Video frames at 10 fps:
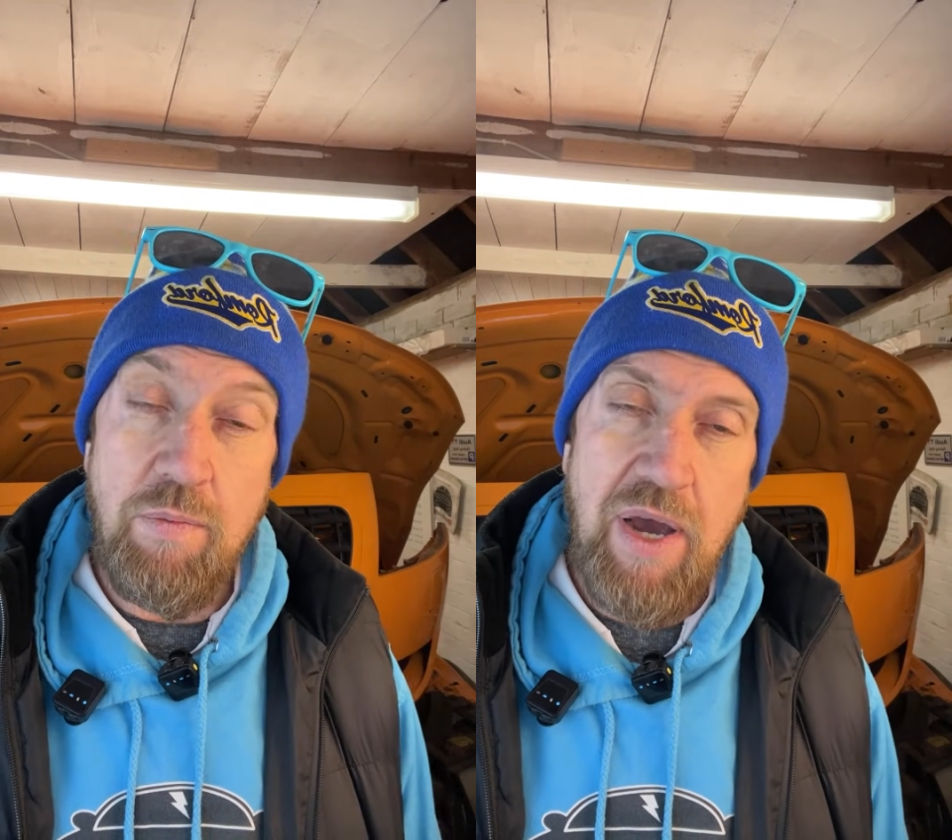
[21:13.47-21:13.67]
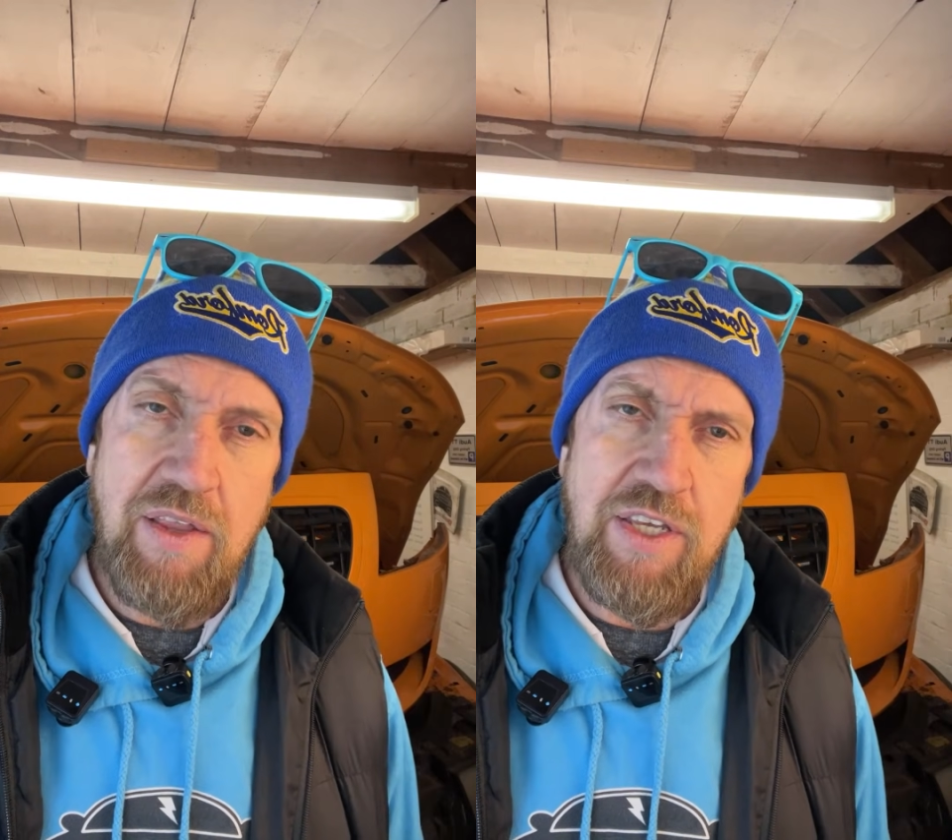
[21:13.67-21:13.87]

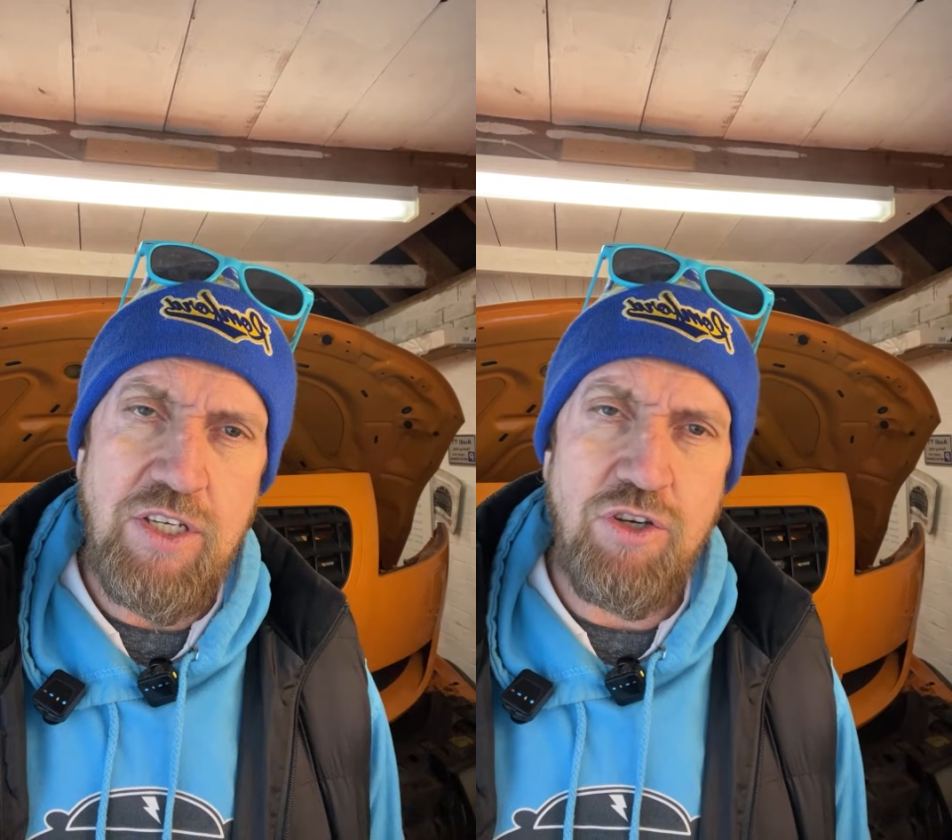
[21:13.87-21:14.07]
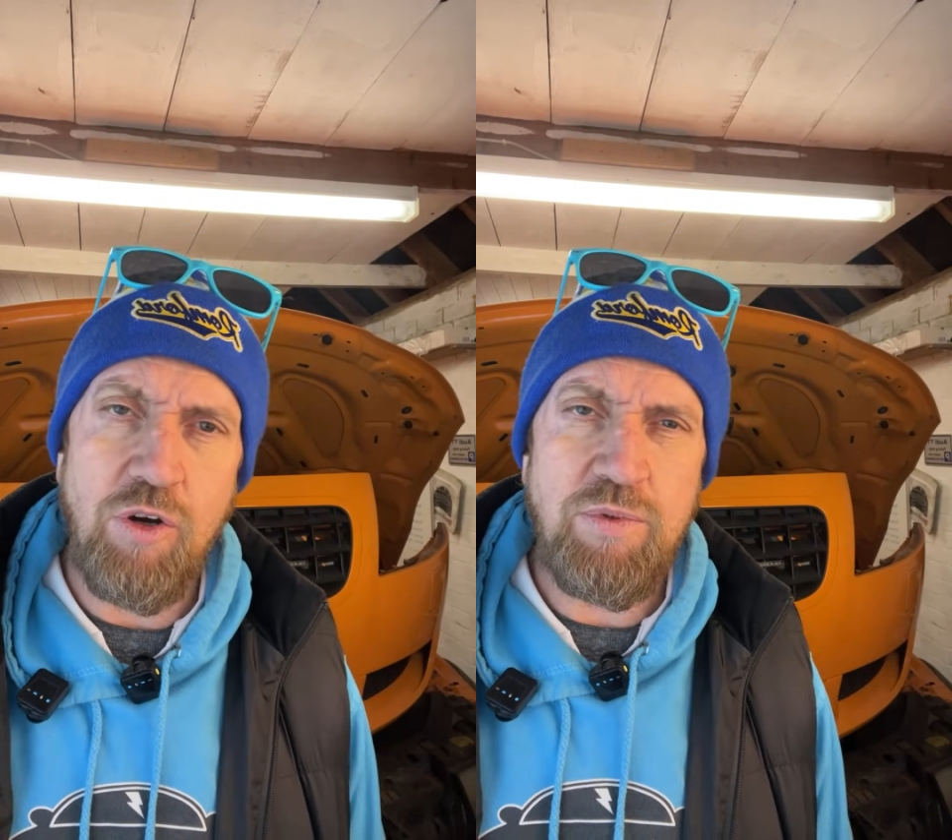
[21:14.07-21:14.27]
about these
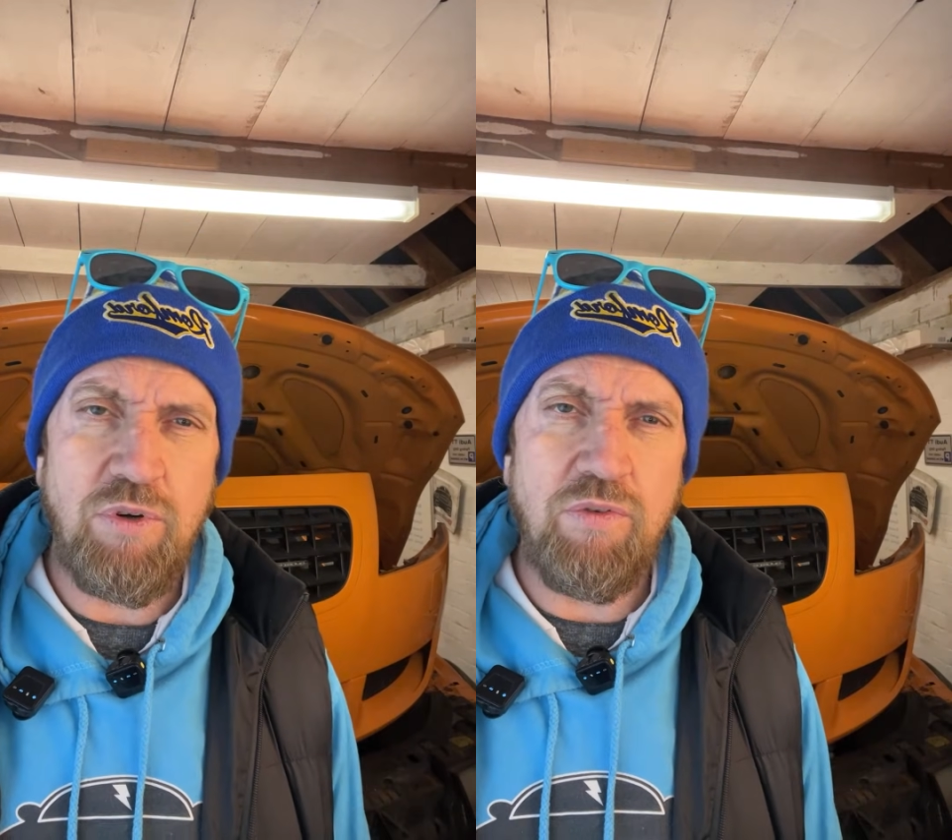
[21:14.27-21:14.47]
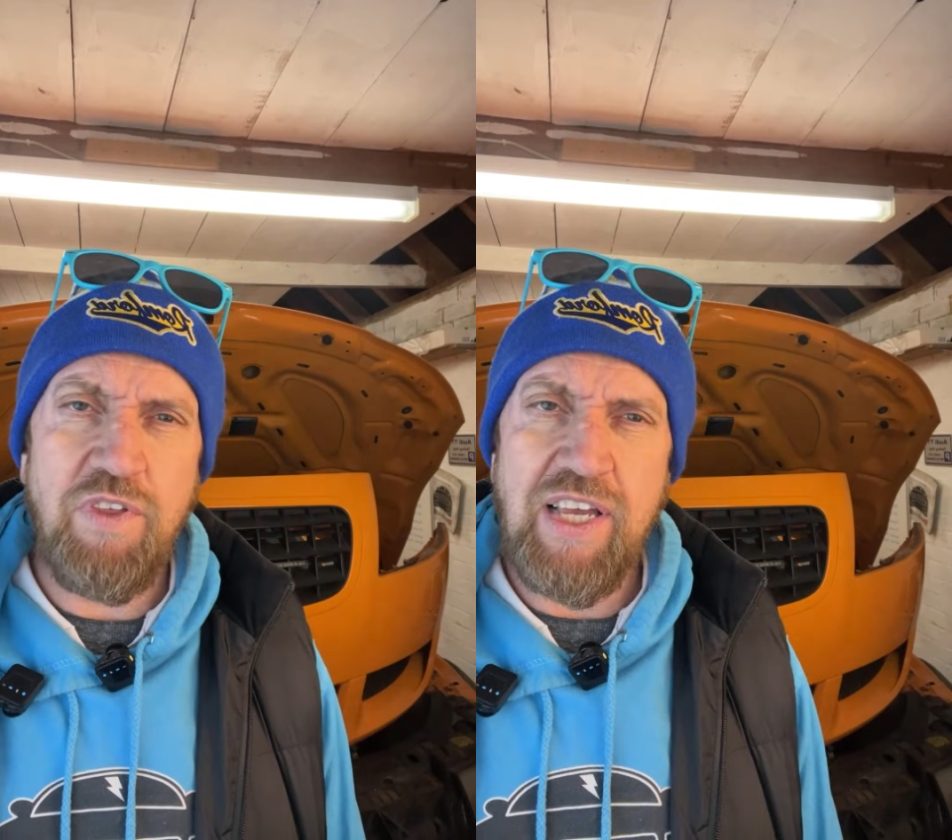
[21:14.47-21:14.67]
jobs
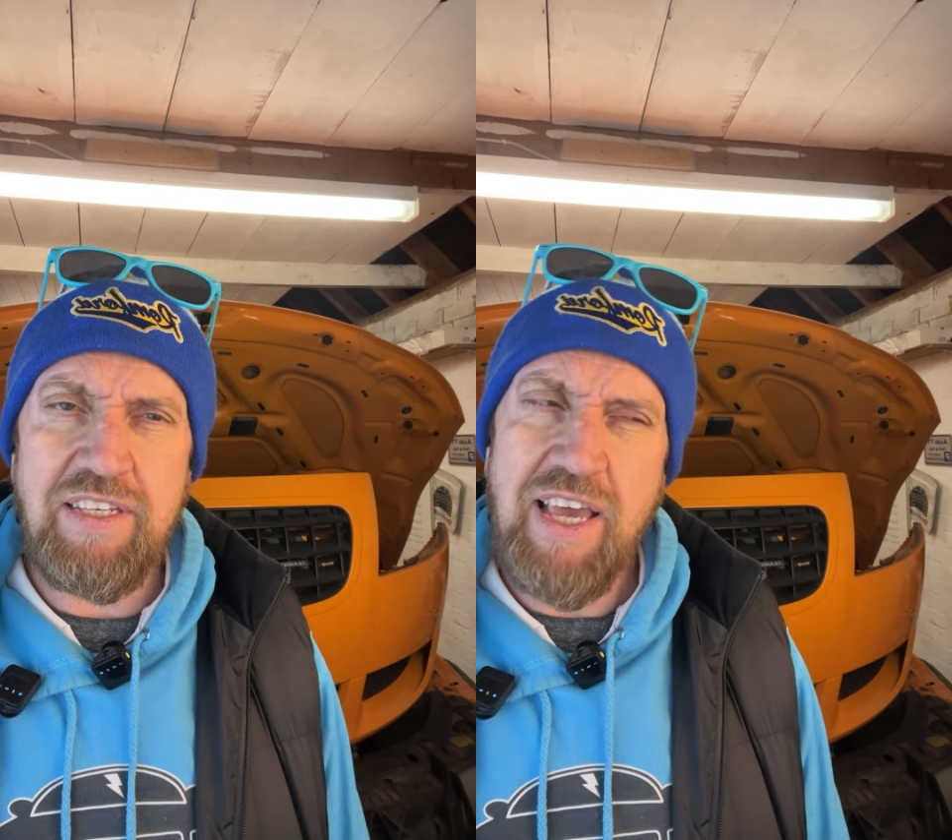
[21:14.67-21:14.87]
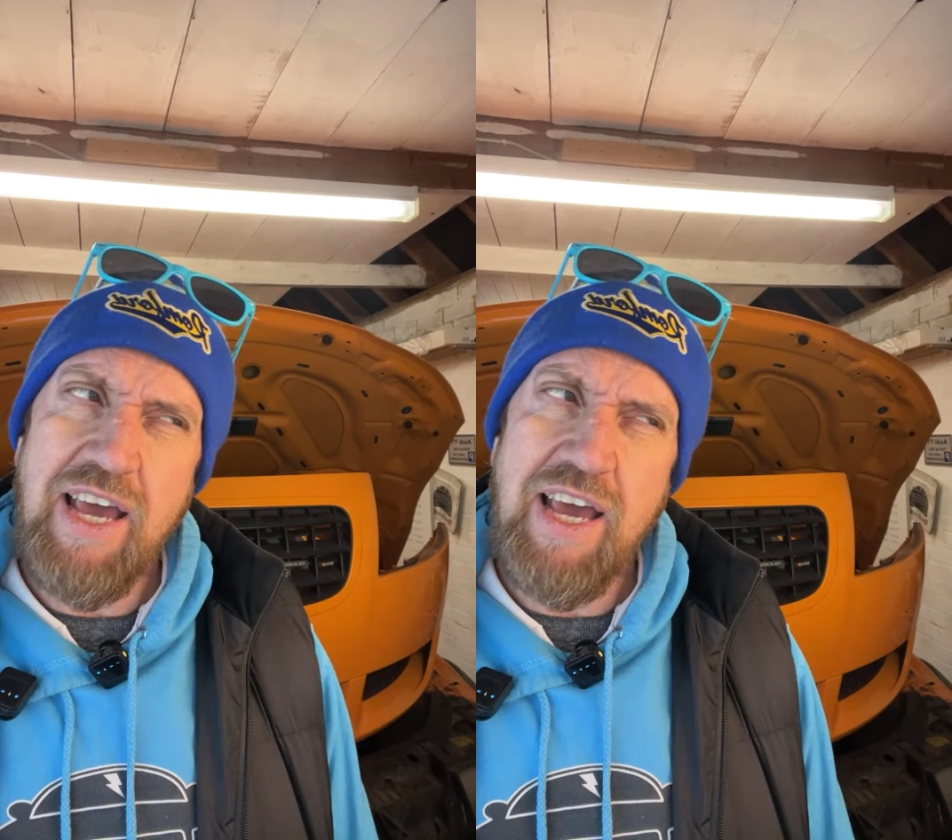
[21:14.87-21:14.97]
or things they